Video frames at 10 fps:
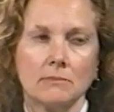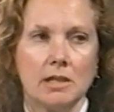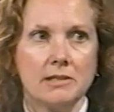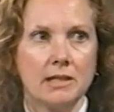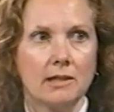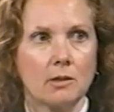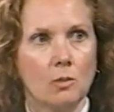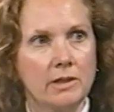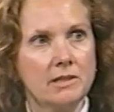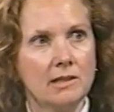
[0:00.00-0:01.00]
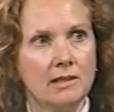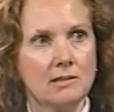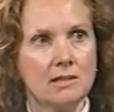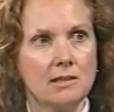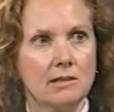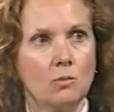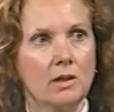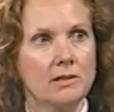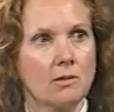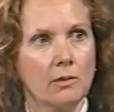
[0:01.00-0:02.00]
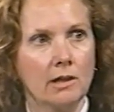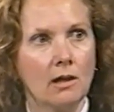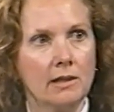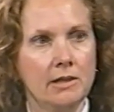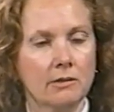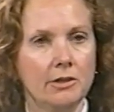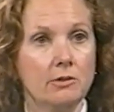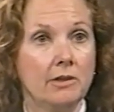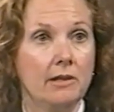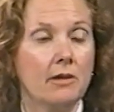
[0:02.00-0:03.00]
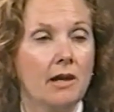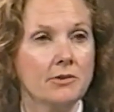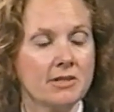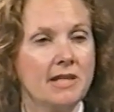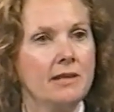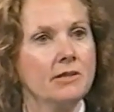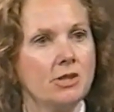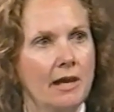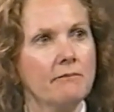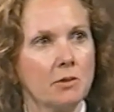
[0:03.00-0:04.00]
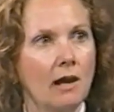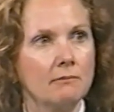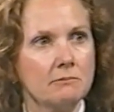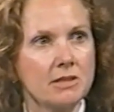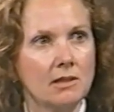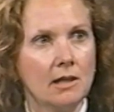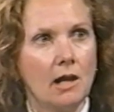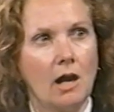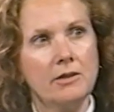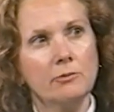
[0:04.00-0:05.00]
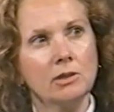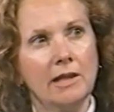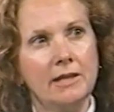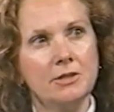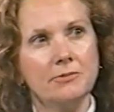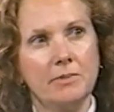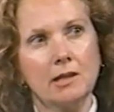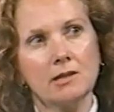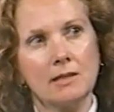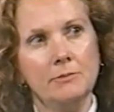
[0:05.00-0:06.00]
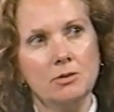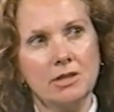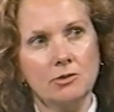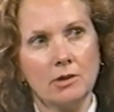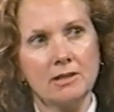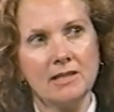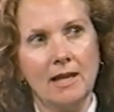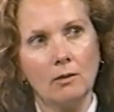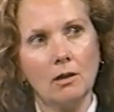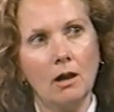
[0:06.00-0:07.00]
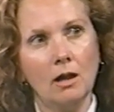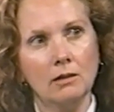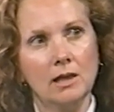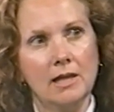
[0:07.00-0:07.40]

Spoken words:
Is it a coincidence? What is going on here? You understand that you have problems. Are they related because I'm using drugs and alcohol?